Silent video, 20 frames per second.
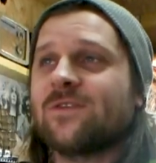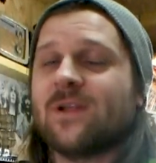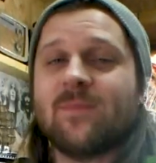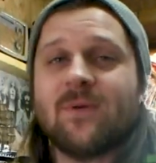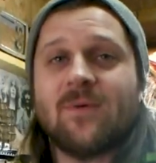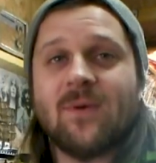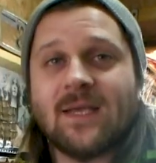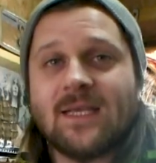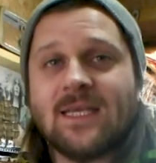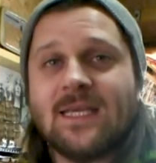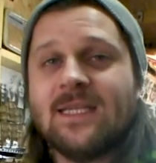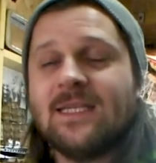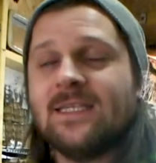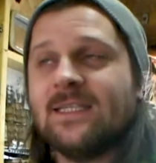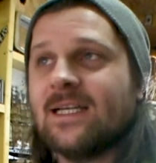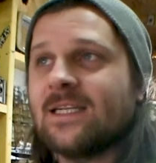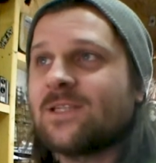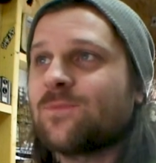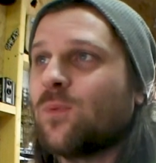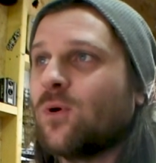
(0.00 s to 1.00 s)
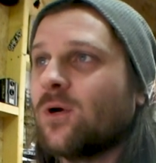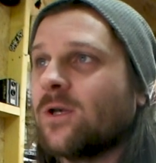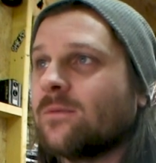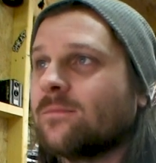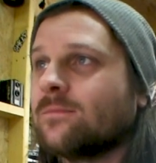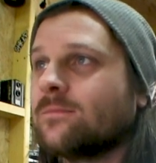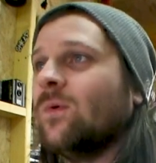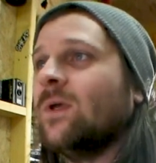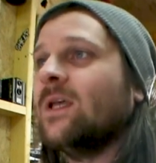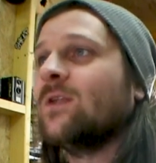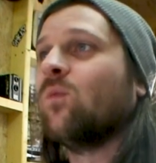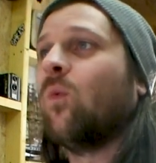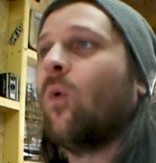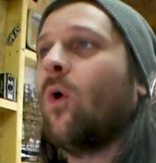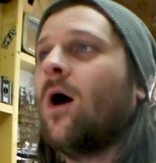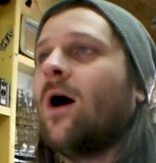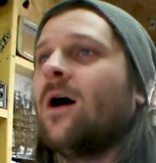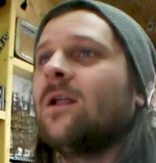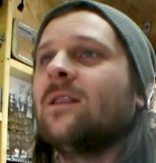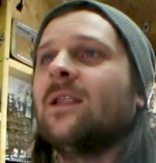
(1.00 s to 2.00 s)
about a year at this point. We had
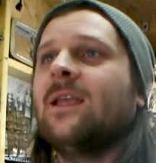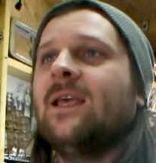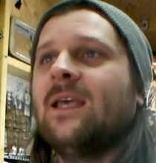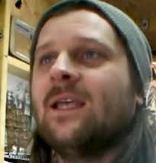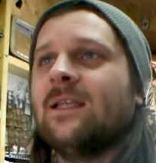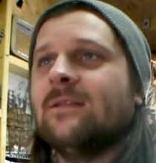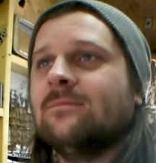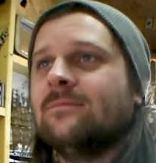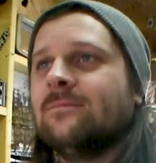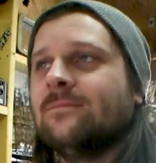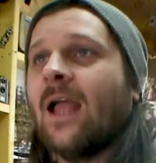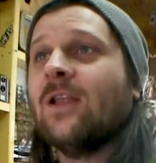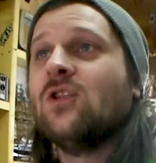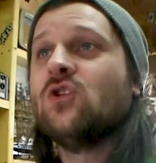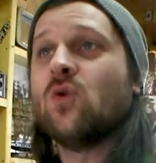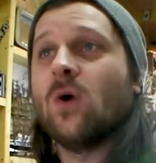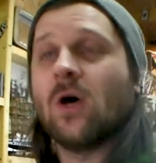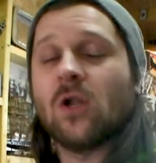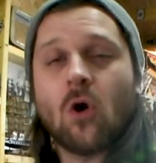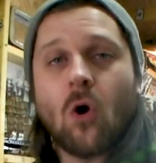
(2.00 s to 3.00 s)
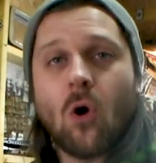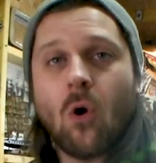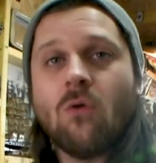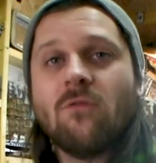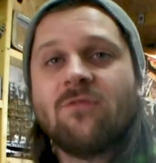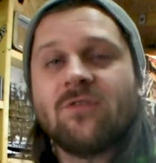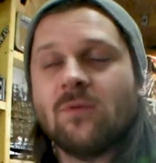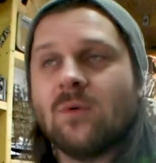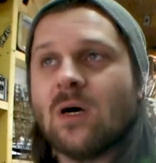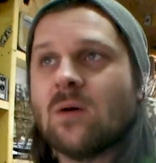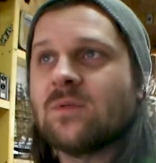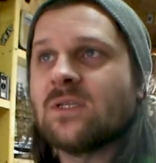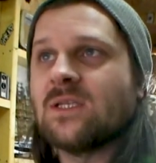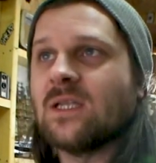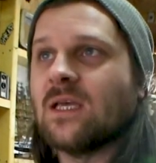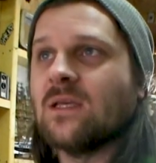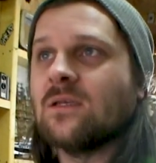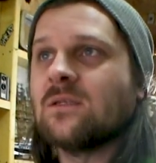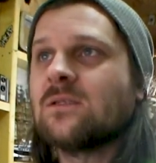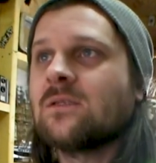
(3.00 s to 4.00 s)
water leaking into our hall from
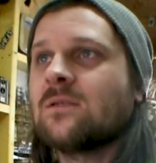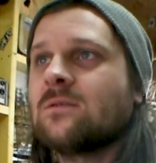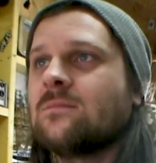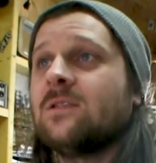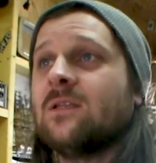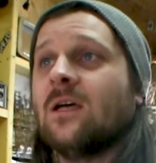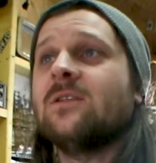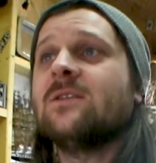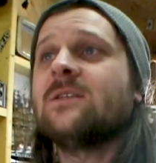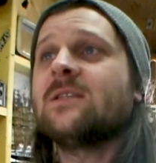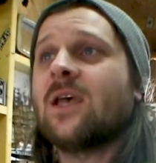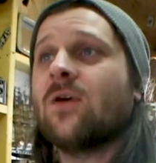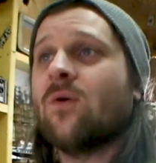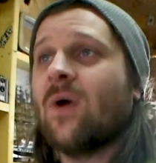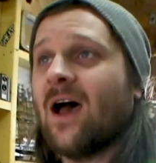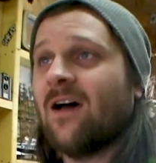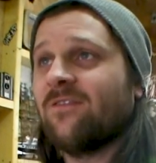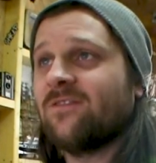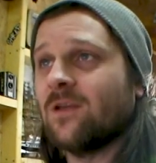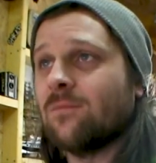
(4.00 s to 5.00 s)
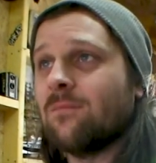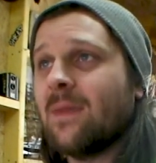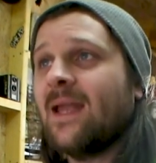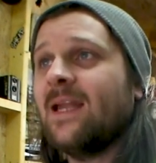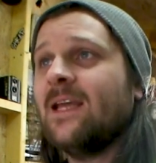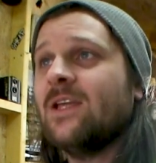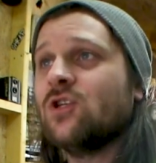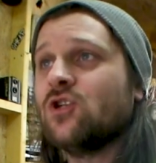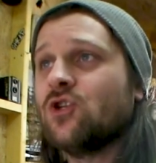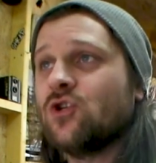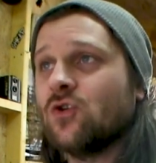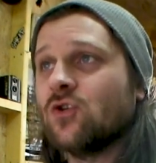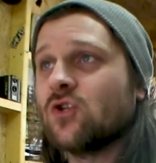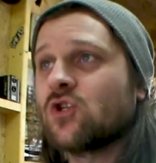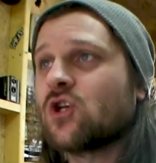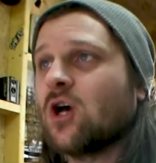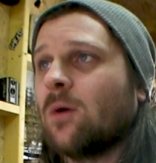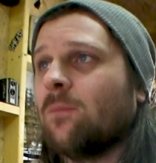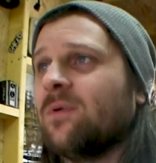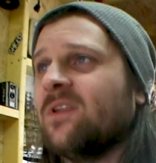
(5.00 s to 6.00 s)
upstairs. Turns out after many
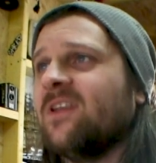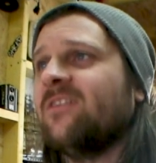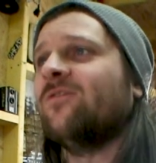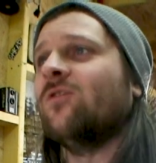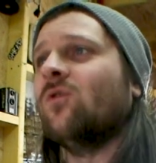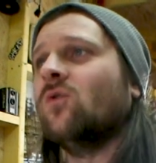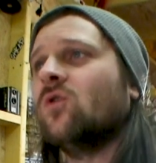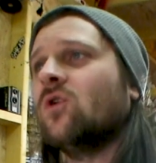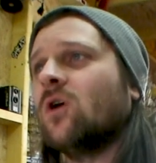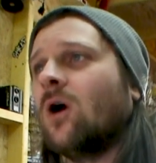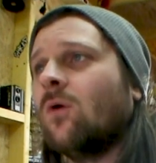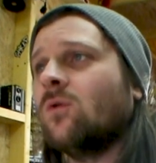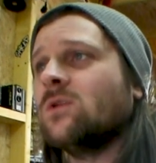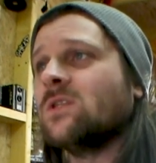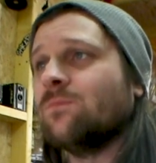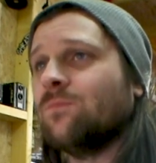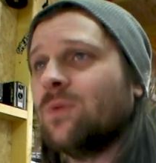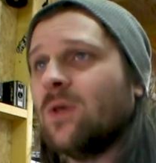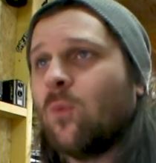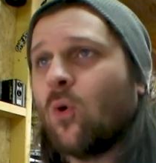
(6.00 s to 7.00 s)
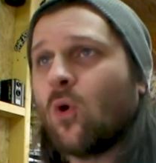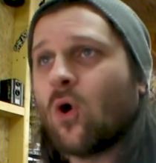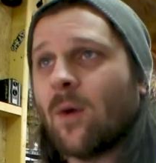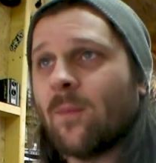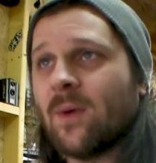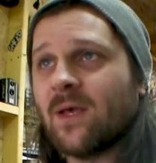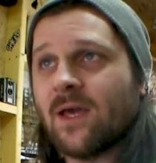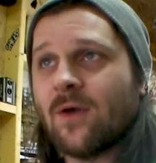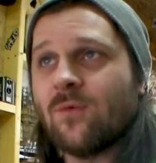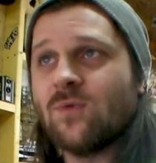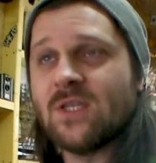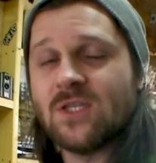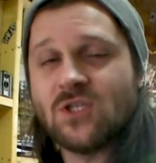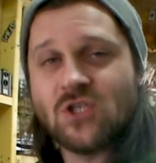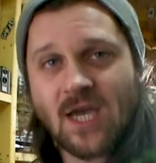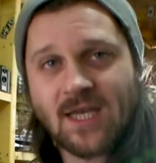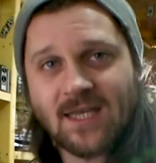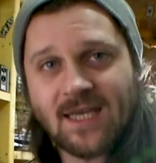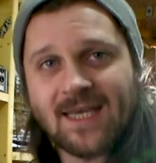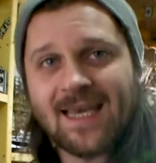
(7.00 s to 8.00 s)
insurance company phone calls and people coming out to
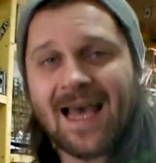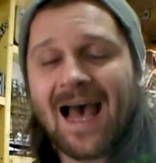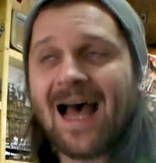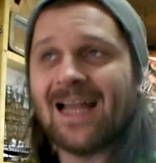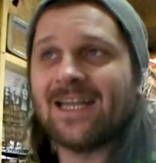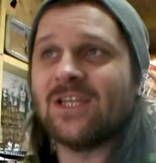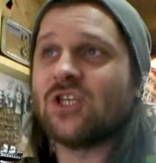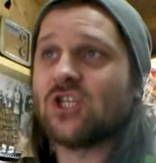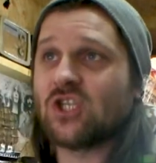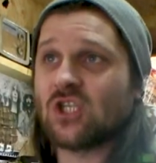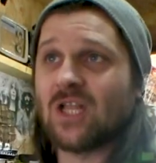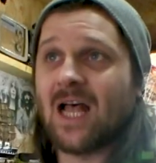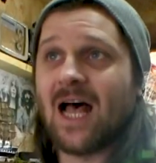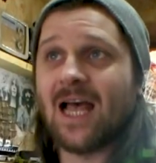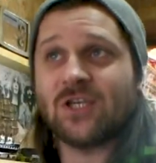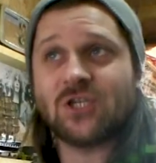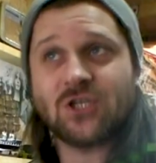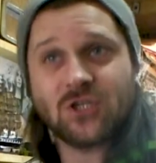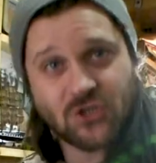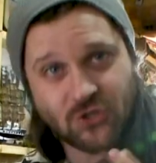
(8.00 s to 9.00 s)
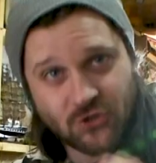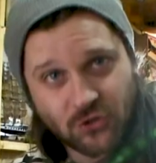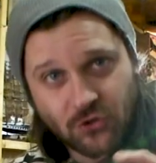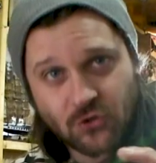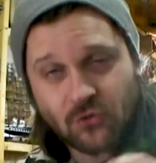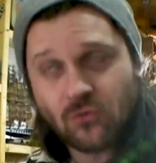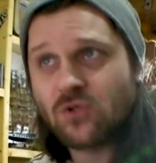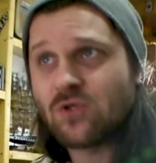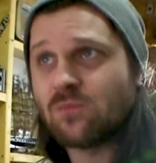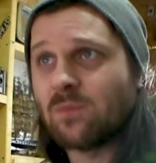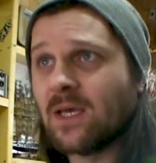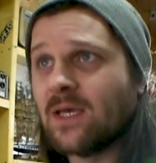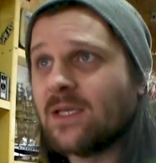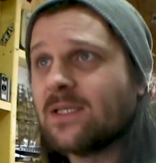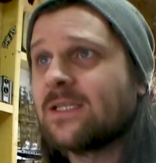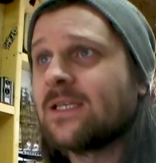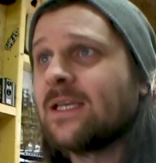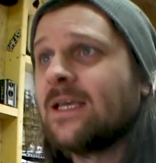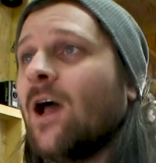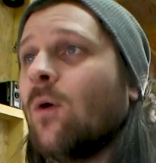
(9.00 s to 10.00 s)
check the garage / studio
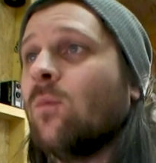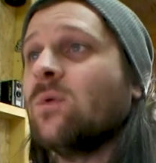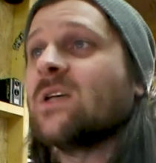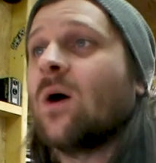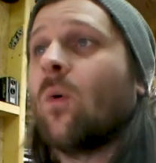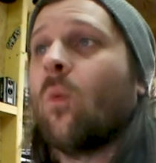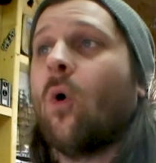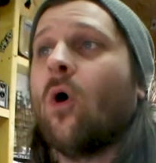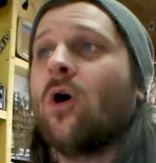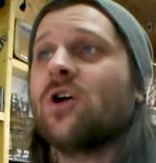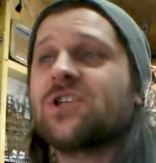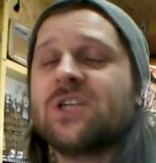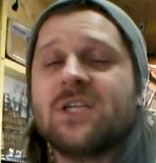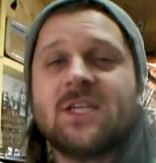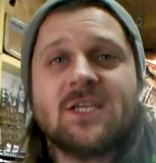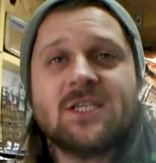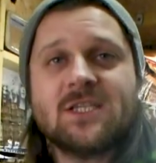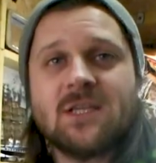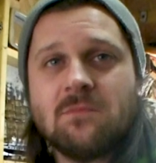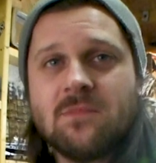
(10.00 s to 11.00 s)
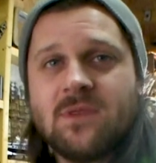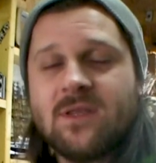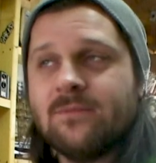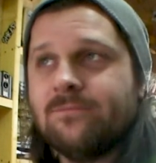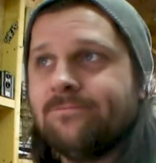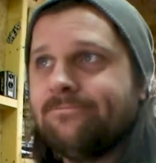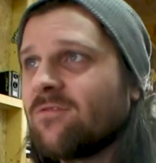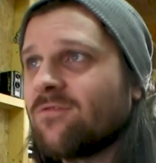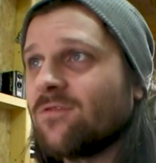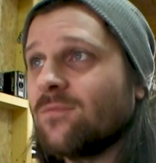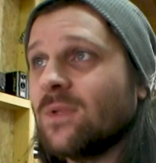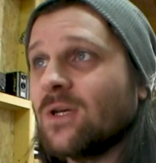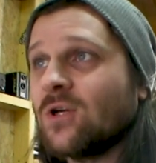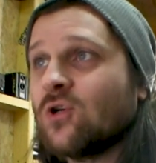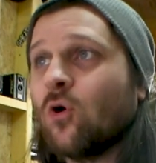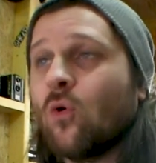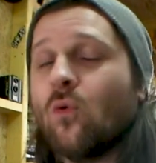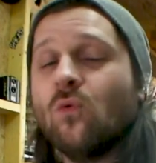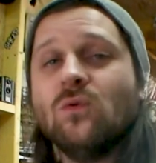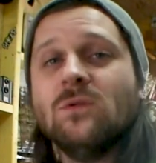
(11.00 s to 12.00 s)
space, it was a washer or something from the
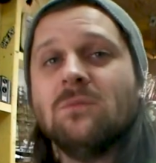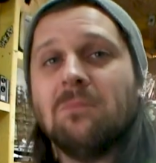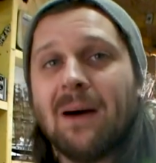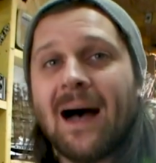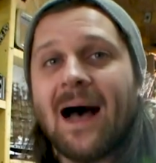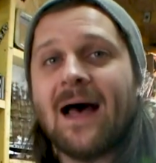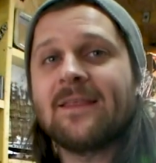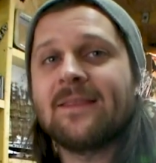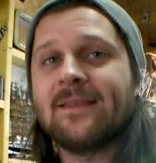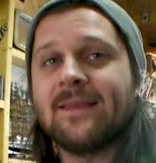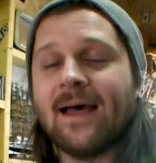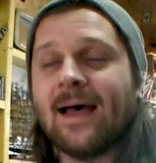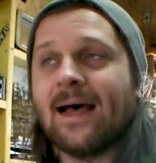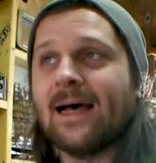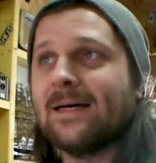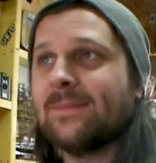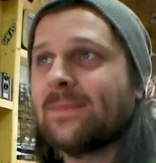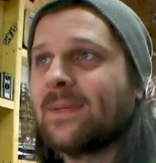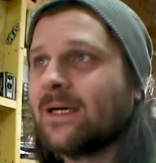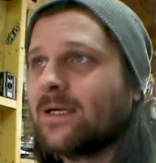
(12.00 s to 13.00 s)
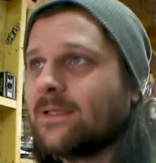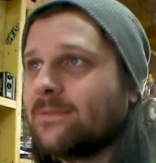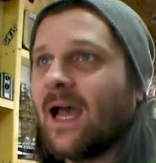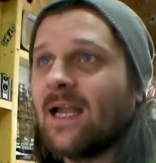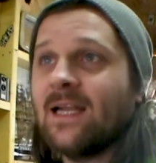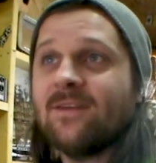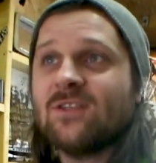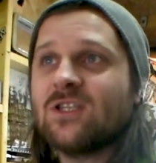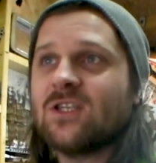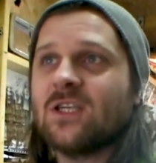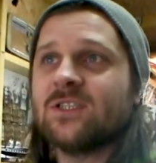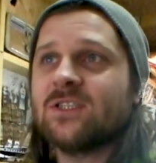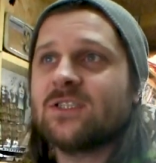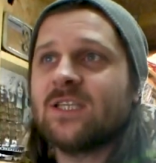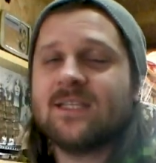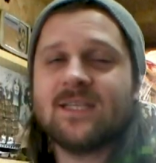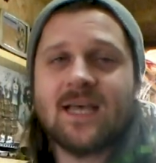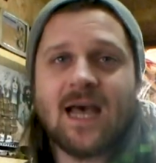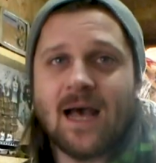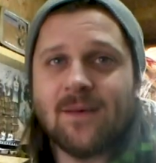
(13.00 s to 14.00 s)
cold bath tap. I never touched
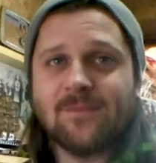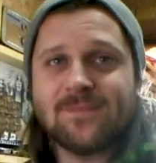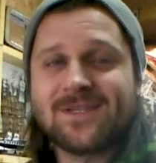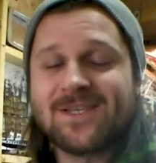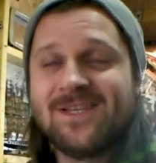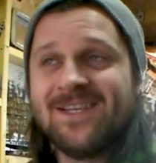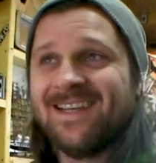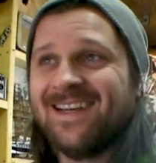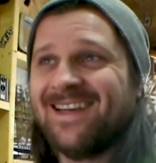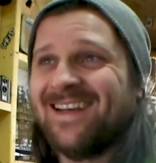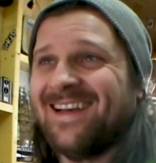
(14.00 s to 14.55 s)
the taps